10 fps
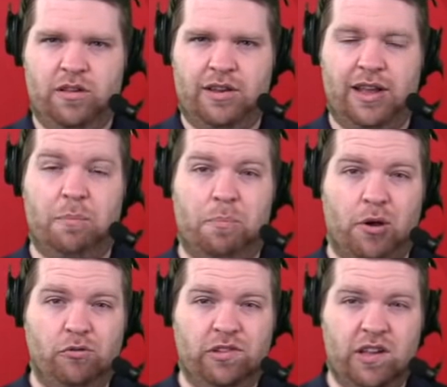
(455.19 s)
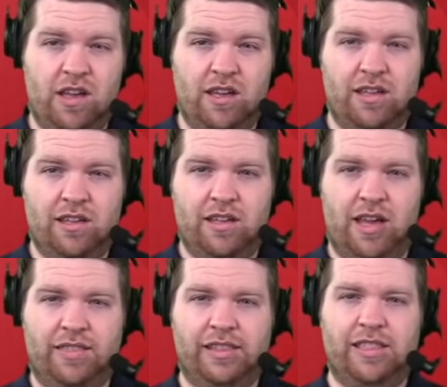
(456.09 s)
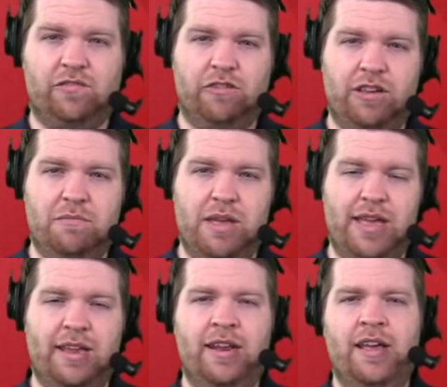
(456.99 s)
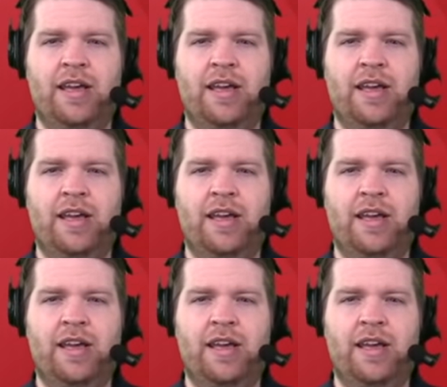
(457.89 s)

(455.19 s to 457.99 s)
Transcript: Nick Bosa? I think that's what you mean.